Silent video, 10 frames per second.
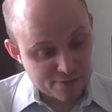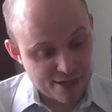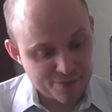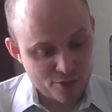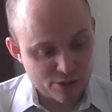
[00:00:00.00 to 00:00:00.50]

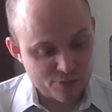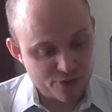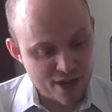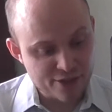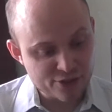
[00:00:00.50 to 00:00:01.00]
take much more,
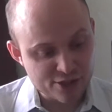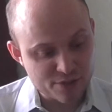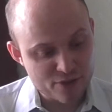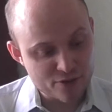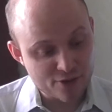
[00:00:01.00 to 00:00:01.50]
and then trash
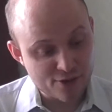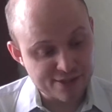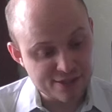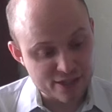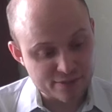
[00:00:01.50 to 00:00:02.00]
committee that are
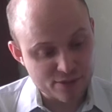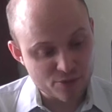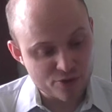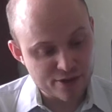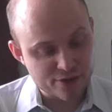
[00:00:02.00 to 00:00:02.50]
crossing takes much
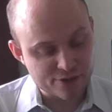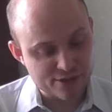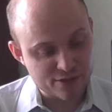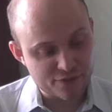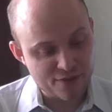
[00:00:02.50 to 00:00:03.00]
more
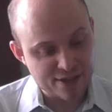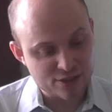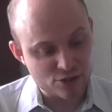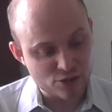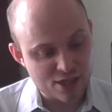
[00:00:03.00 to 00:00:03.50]
rigorous effect
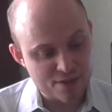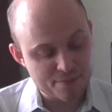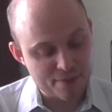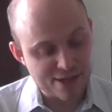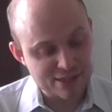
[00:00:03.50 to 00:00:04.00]
to
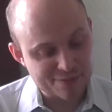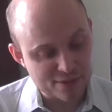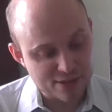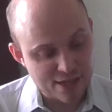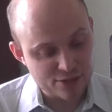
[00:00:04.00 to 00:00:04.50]
keep
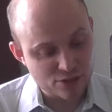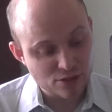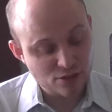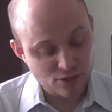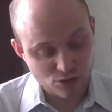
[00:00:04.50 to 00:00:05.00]
hospitals
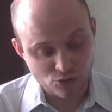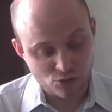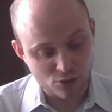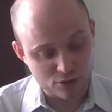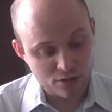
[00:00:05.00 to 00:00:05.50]
under
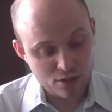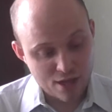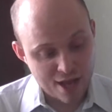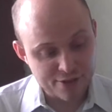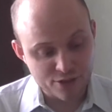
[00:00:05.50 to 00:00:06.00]
control
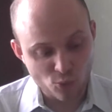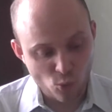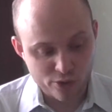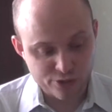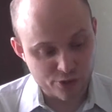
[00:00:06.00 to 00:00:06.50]
um, in
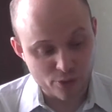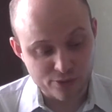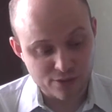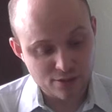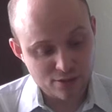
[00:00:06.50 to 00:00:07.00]
war
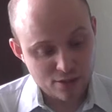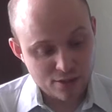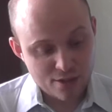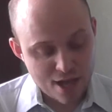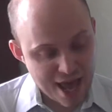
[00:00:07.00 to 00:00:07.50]
zones.
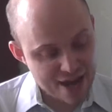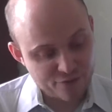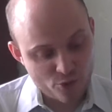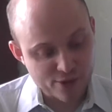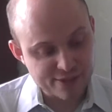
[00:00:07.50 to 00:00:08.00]
And
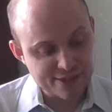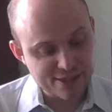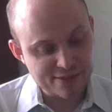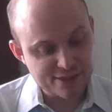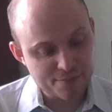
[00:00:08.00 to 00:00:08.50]
of course, it's
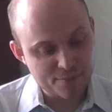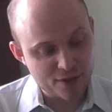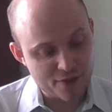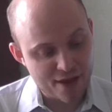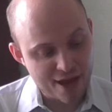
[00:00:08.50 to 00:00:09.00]
a symbol
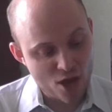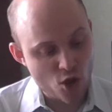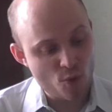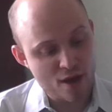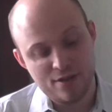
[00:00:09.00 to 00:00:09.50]
of
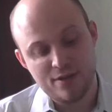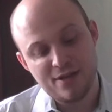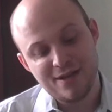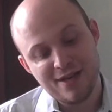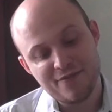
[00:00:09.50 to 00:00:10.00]
how uh,
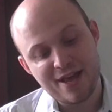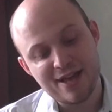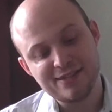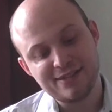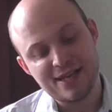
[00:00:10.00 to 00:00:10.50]

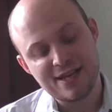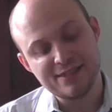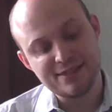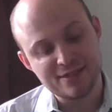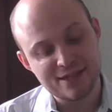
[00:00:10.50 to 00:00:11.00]
Afghanistan
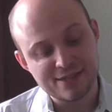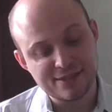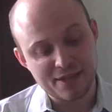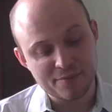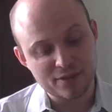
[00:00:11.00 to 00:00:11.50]
is still an
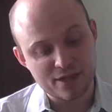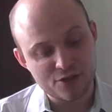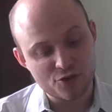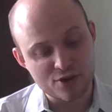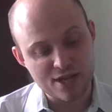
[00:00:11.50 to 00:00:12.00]
unstable
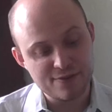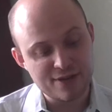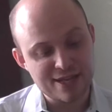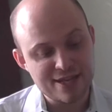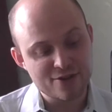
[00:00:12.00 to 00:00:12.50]
country, even
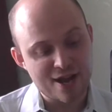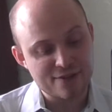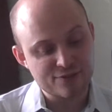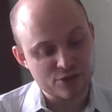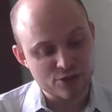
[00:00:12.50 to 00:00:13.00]
a year
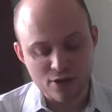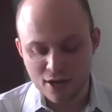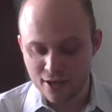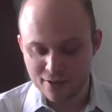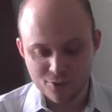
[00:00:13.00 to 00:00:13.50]
after,
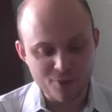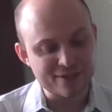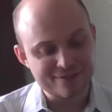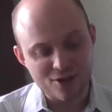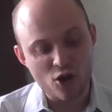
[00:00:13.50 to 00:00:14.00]
uh,
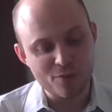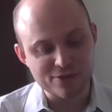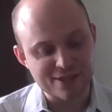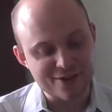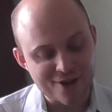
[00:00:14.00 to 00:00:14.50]
well,
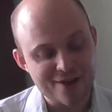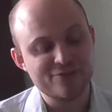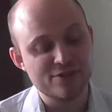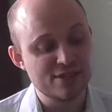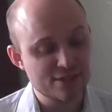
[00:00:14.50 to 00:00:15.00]
almost a year
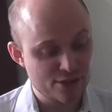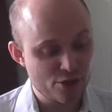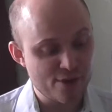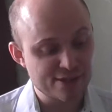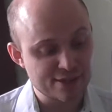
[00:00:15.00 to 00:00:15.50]
after, since the
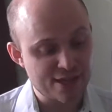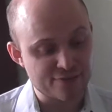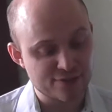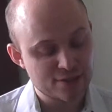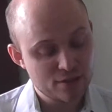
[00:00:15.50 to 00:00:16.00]
U.S.
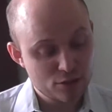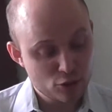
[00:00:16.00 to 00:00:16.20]
left.